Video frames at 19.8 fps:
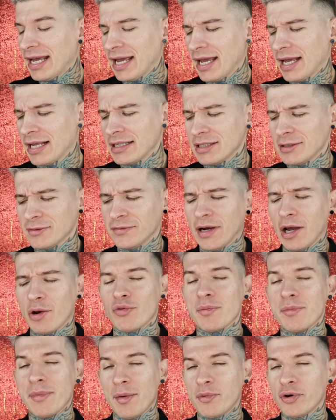and if I
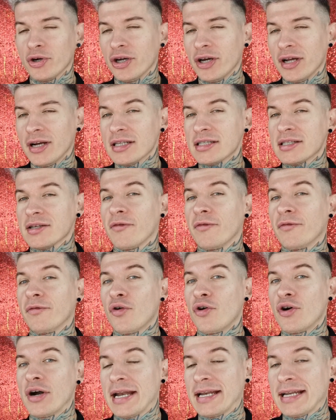remember good, it's
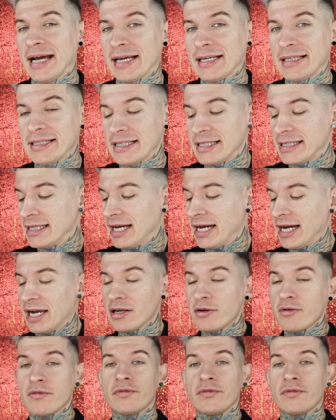$4.99